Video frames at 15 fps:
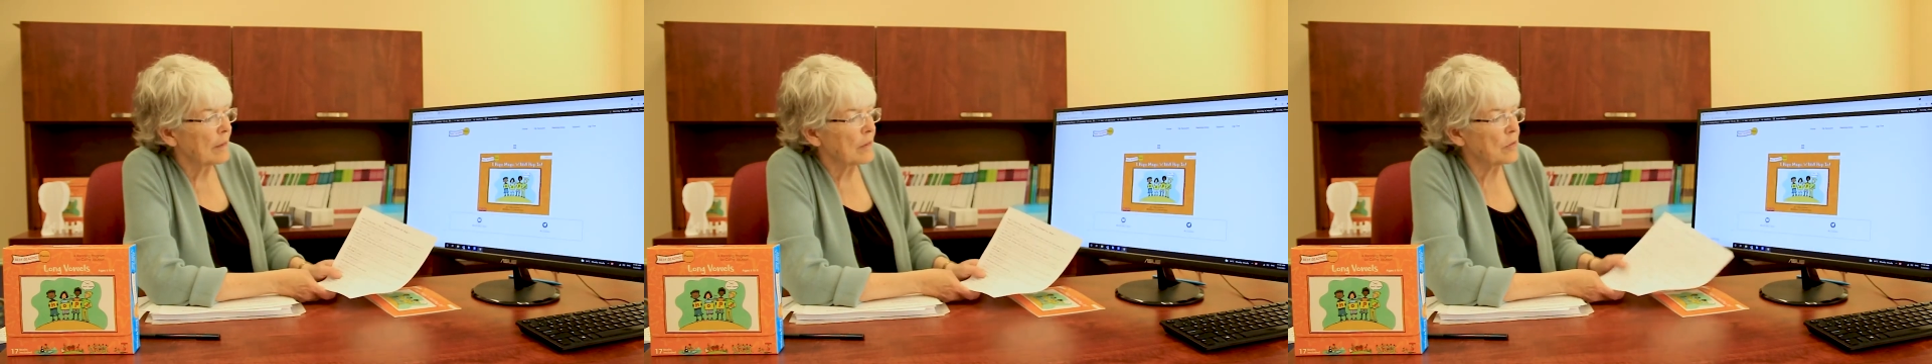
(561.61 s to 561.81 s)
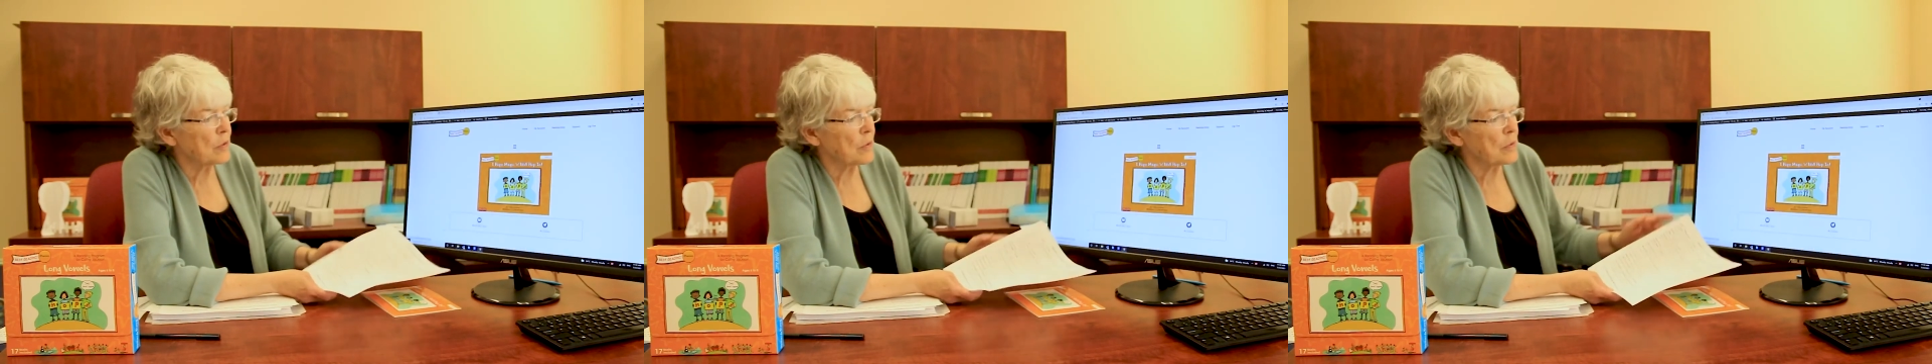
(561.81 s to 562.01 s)

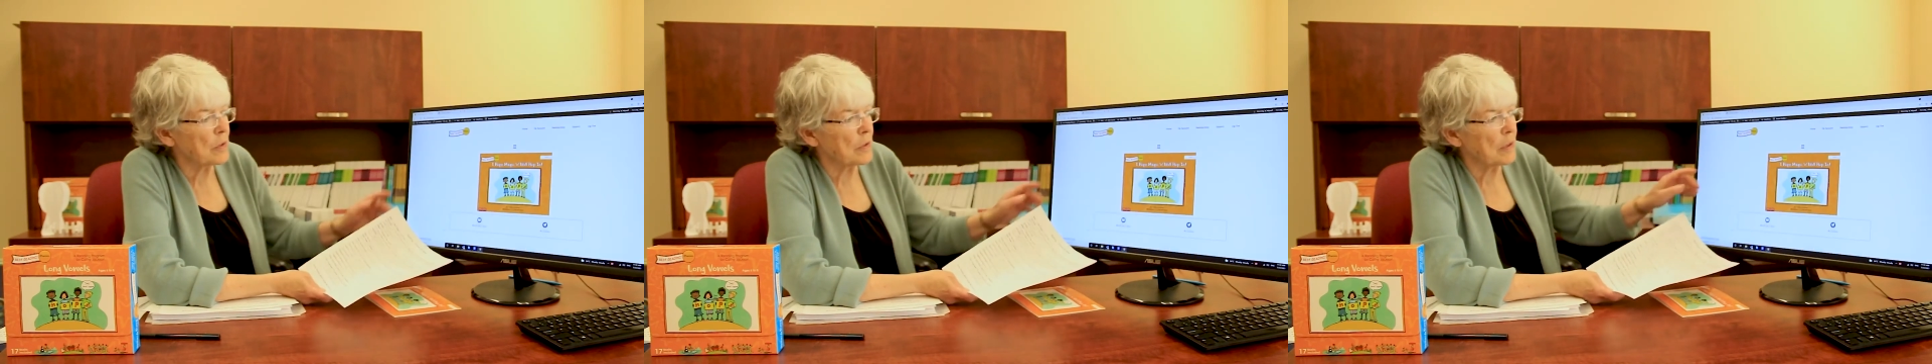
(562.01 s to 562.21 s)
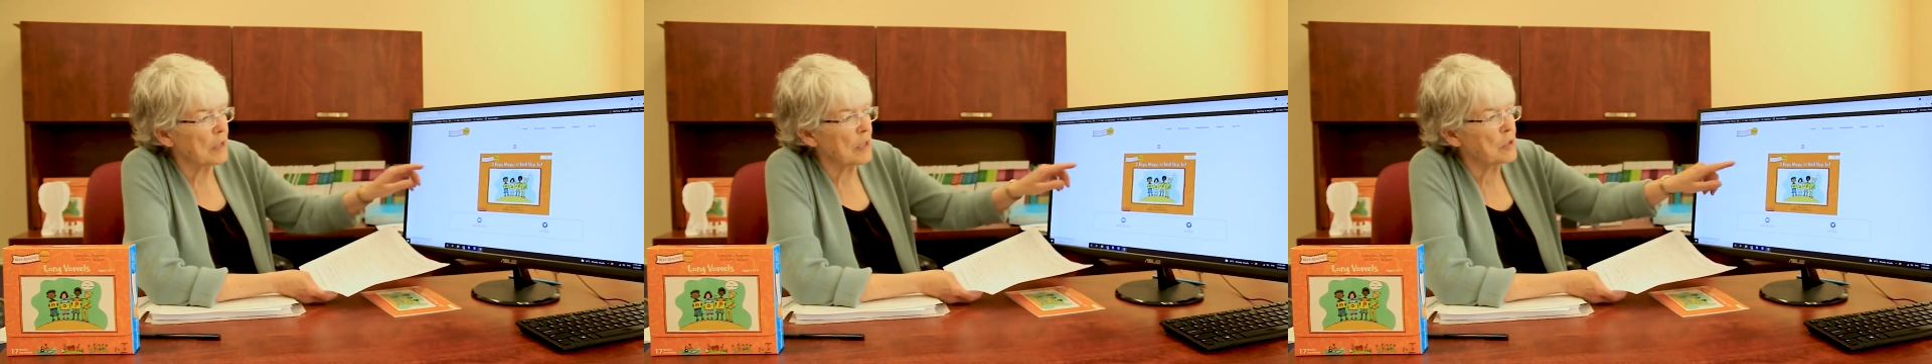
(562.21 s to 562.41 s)

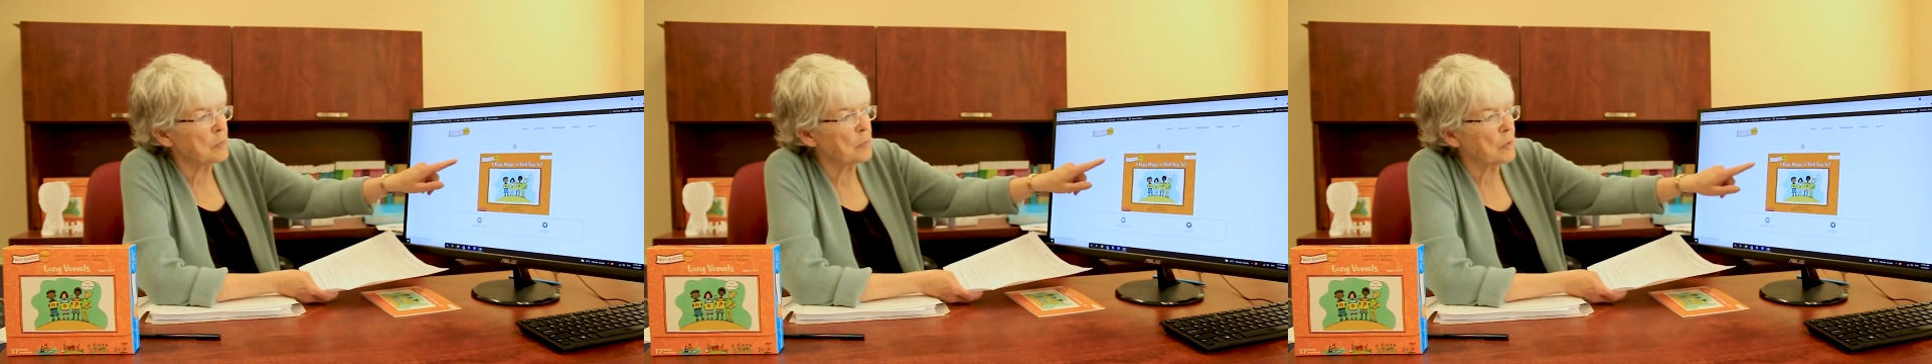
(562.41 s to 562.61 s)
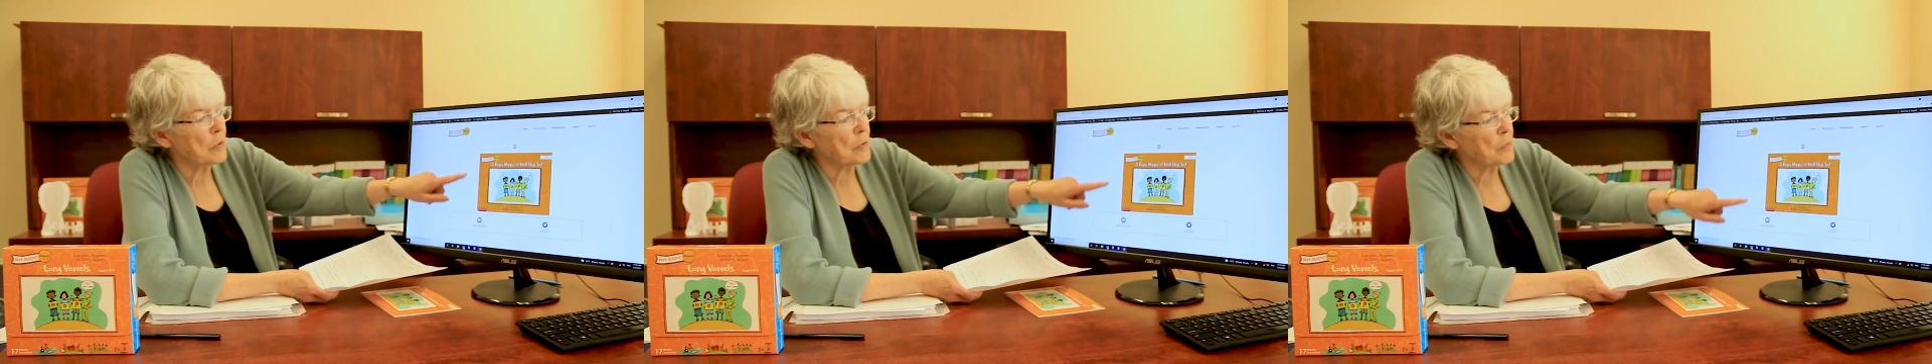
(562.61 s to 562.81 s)
So
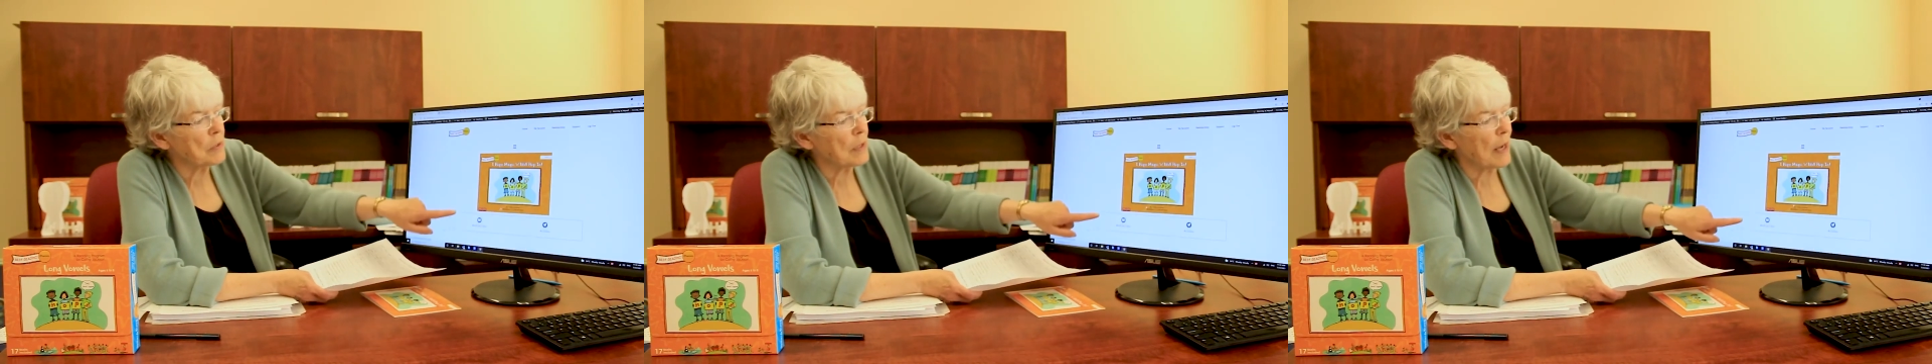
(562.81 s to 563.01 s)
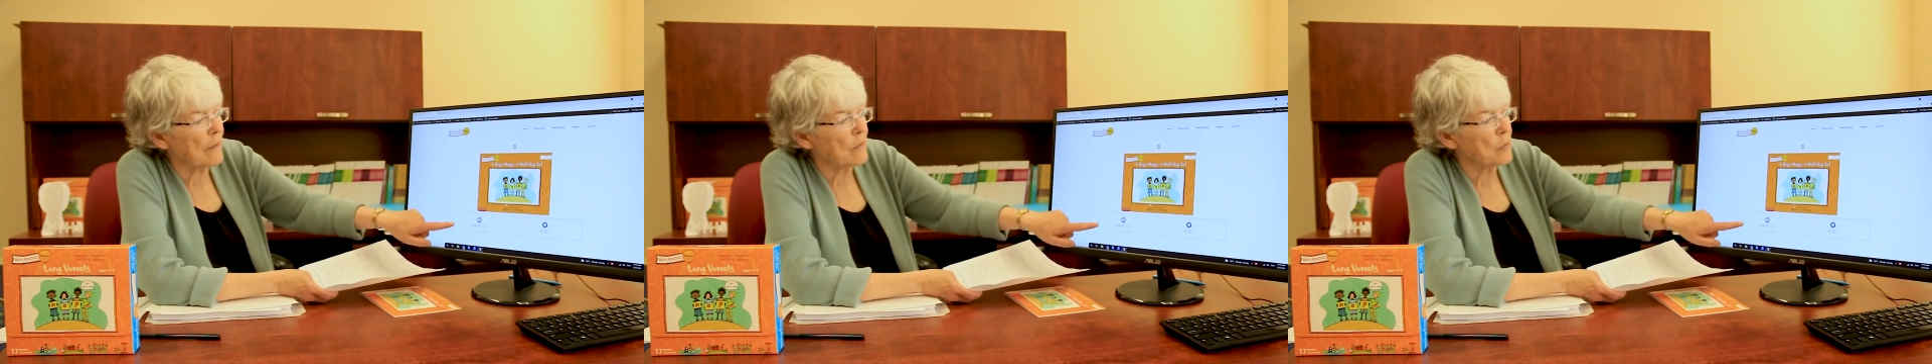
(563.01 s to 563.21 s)
each book
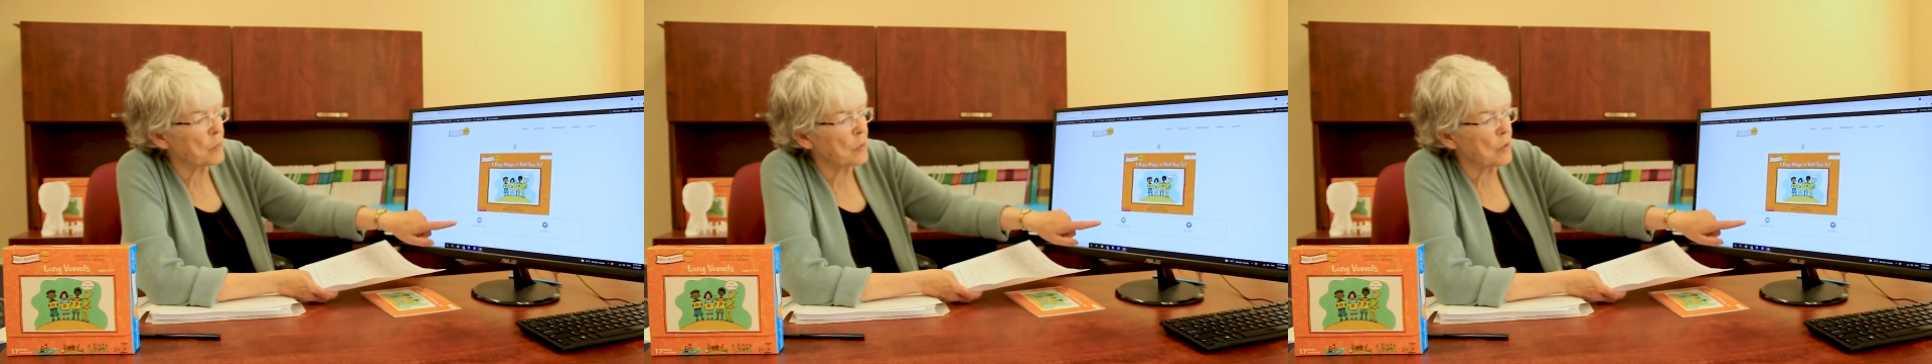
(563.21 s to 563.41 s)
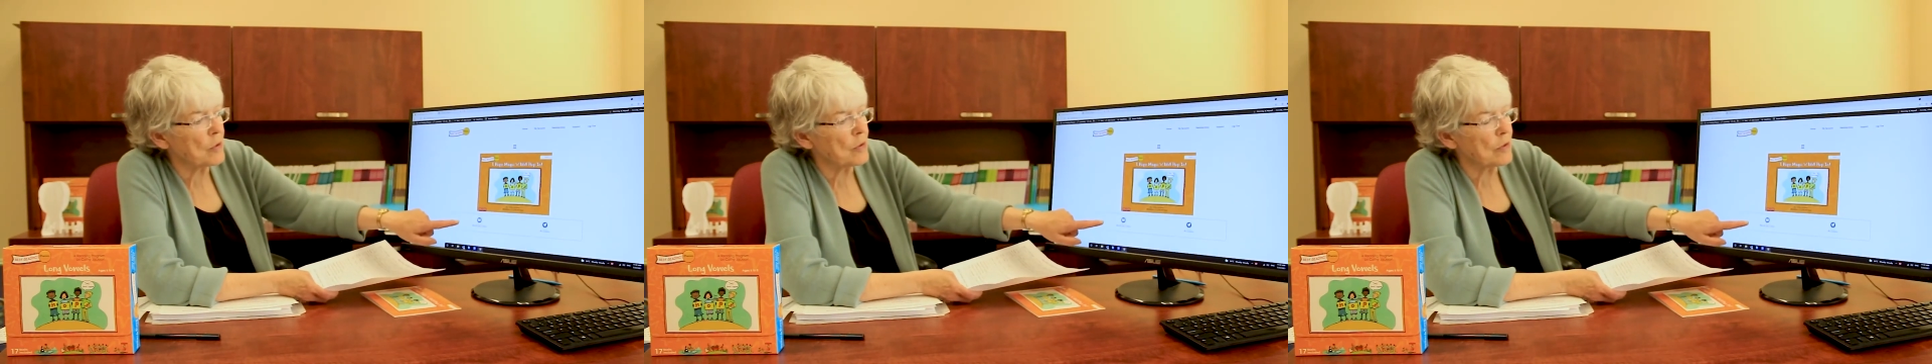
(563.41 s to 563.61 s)
will have the
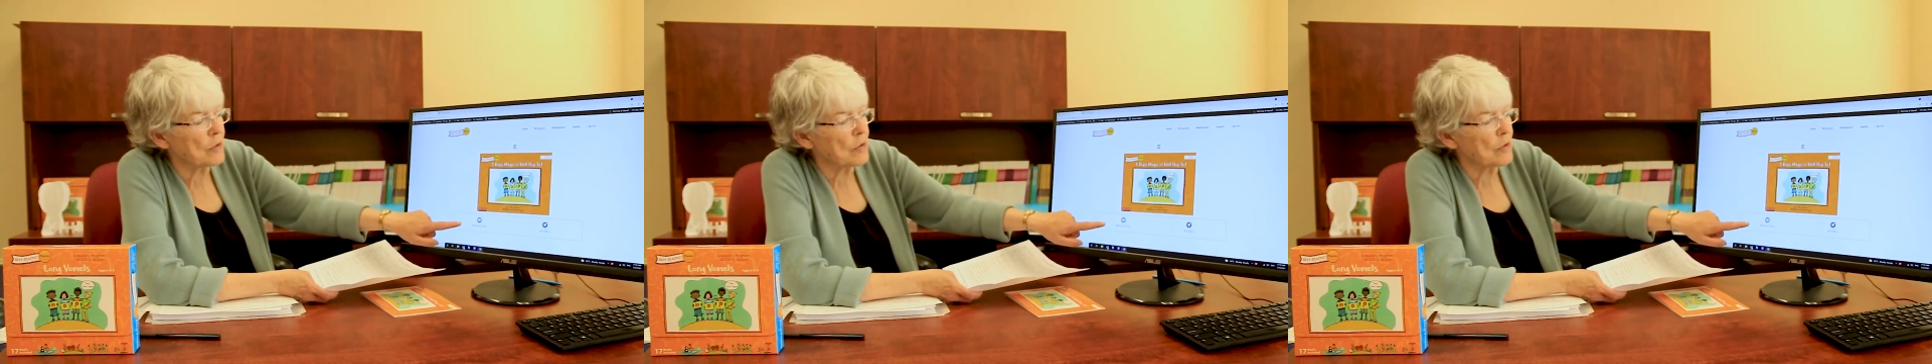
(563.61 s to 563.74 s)
words